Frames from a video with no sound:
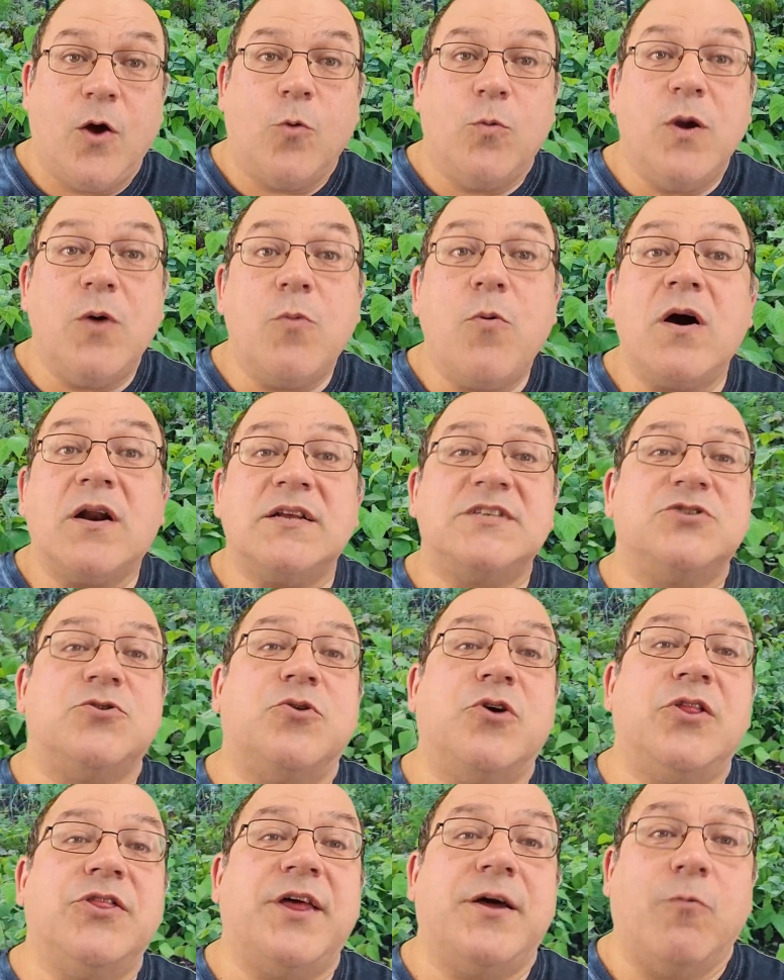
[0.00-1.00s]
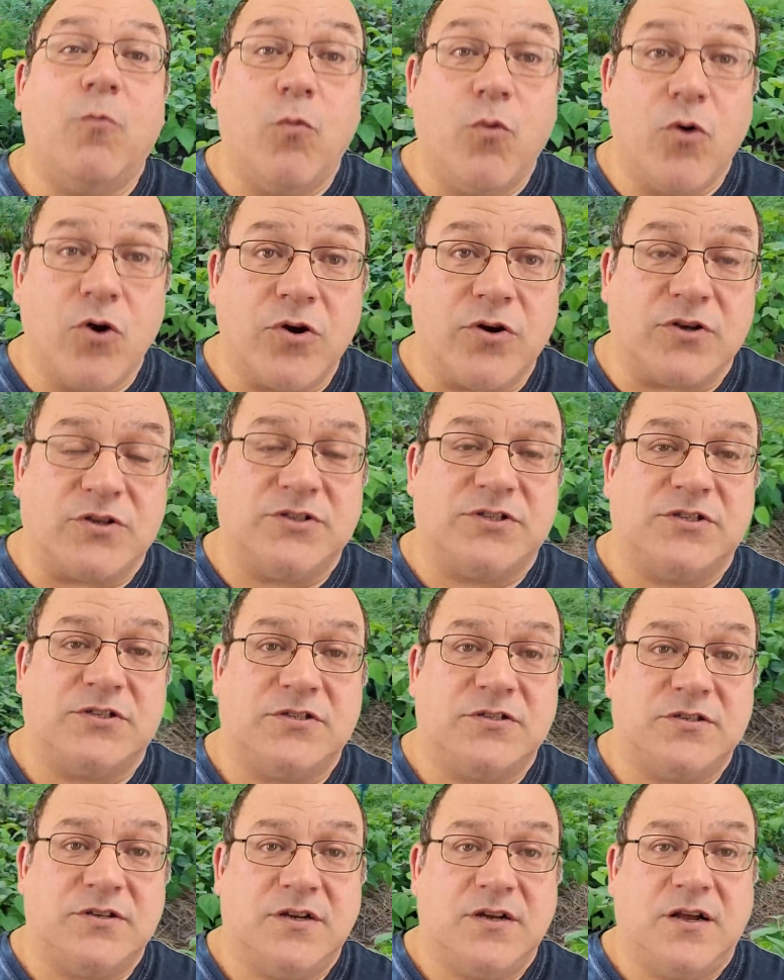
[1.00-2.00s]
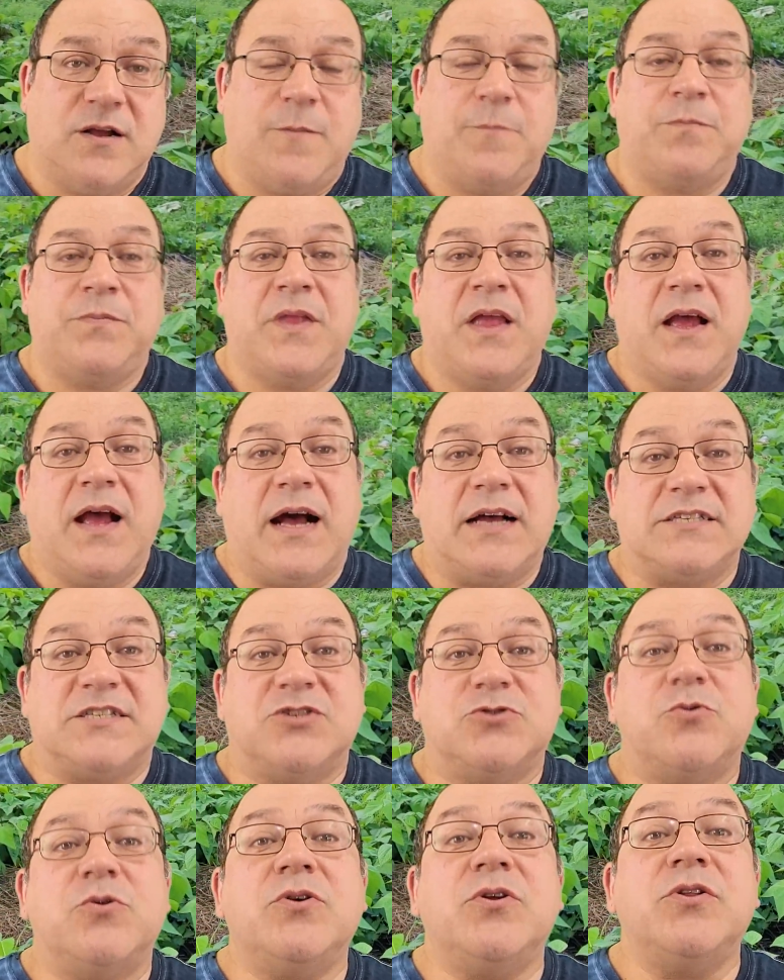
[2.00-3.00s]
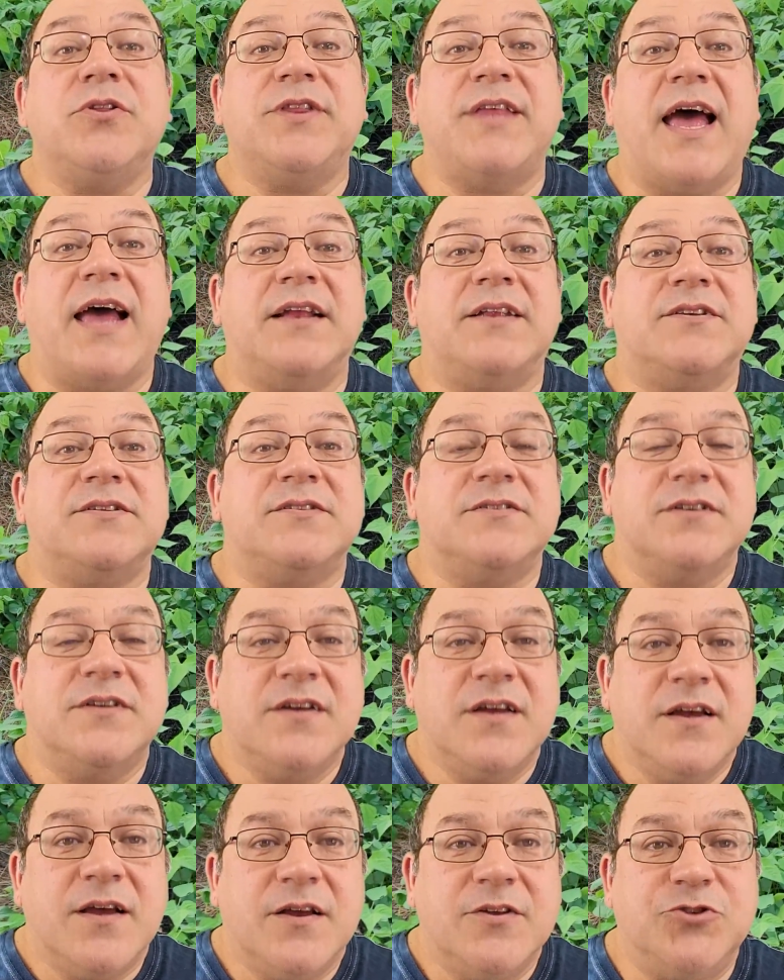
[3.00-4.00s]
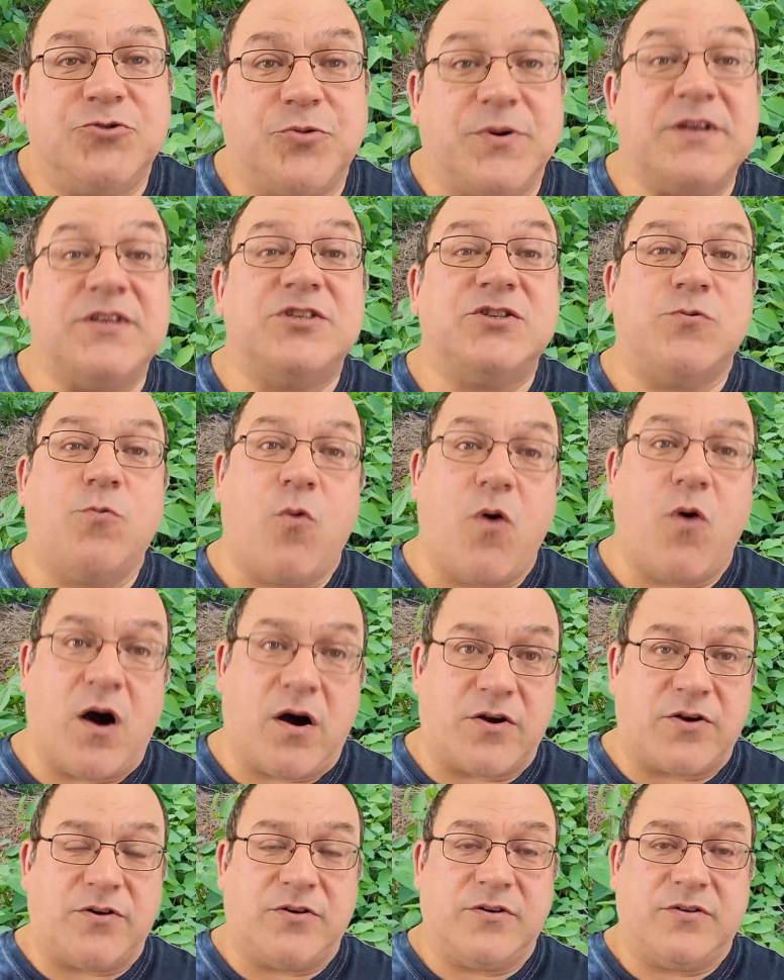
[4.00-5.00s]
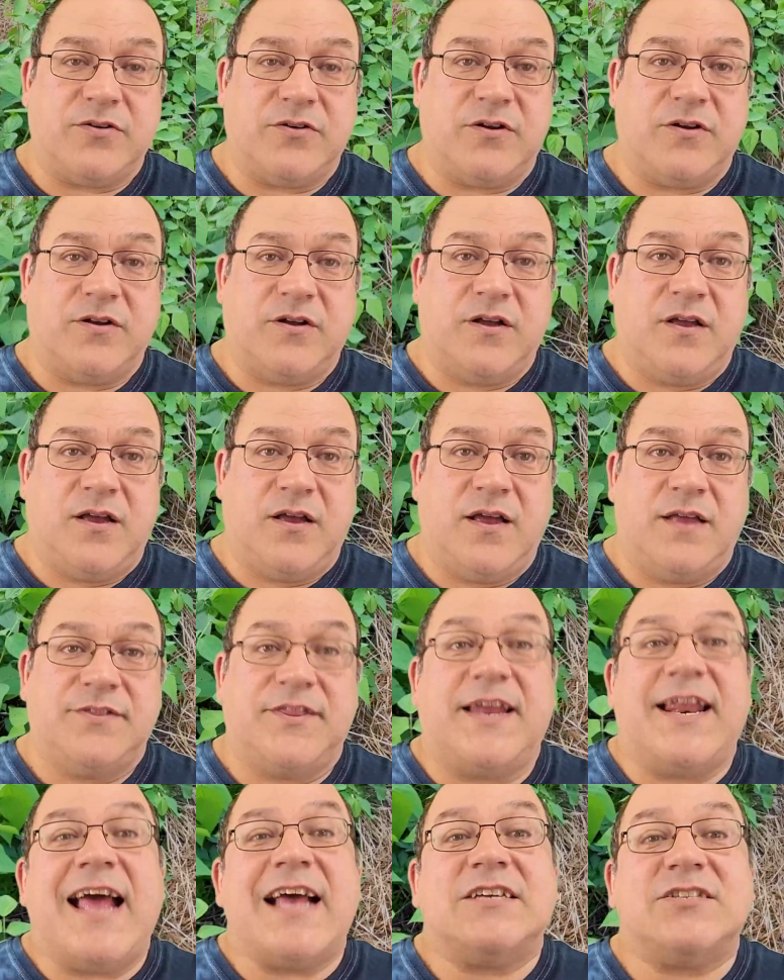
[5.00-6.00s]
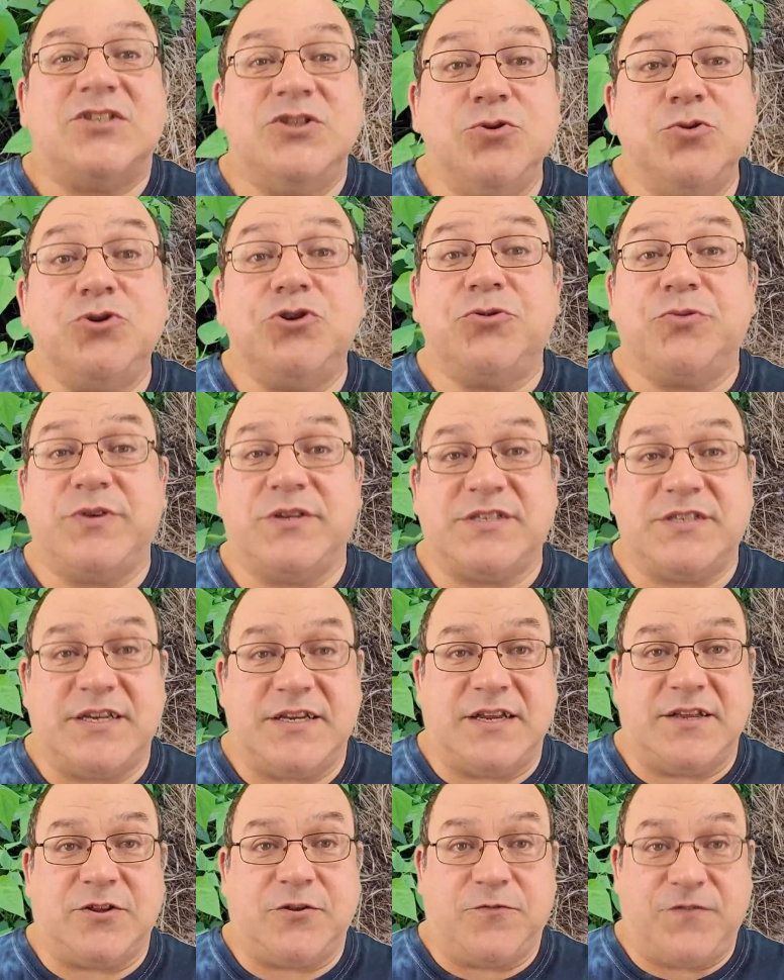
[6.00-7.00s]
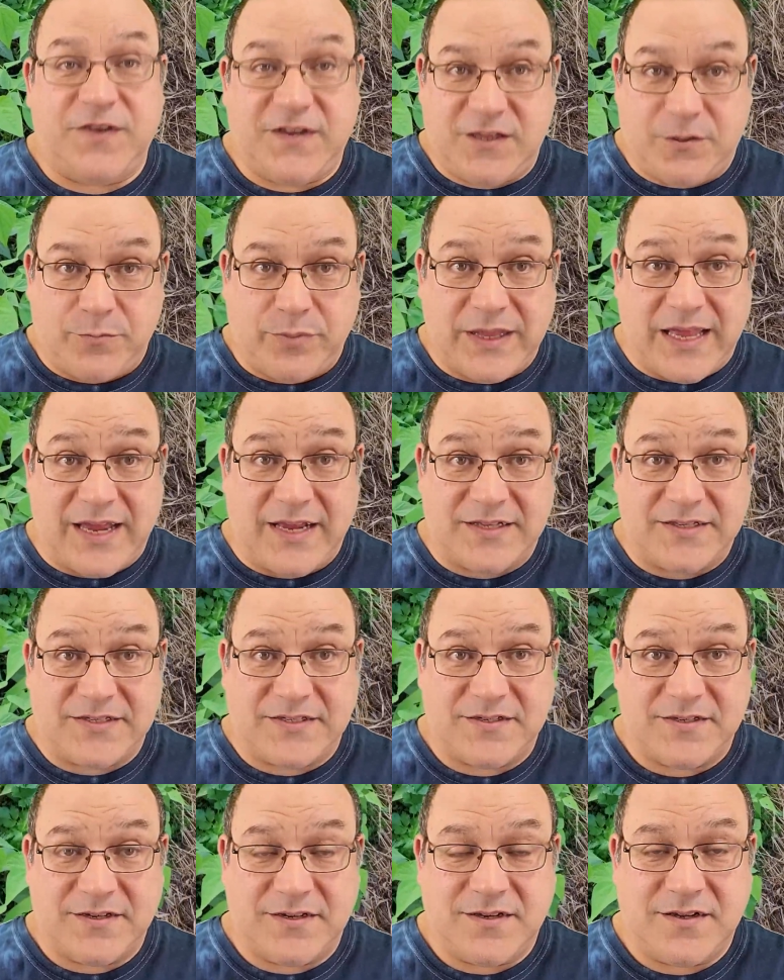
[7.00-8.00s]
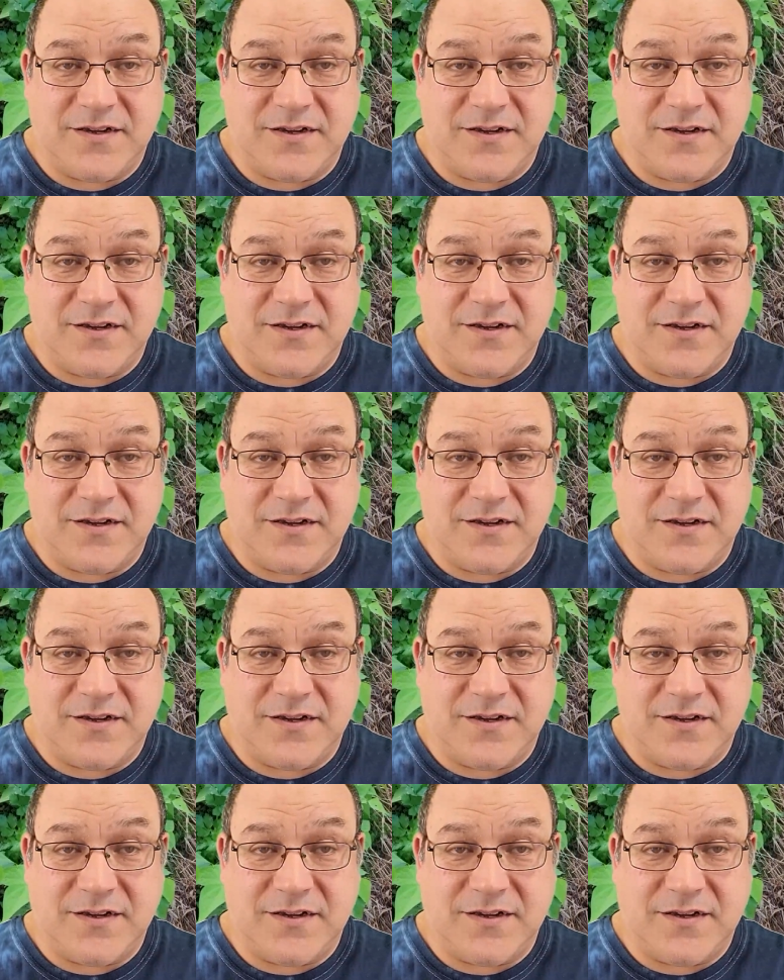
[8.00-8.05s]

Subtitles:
We want a soil that works, a soil that drinks water, that has nutrients in it to feed the plants,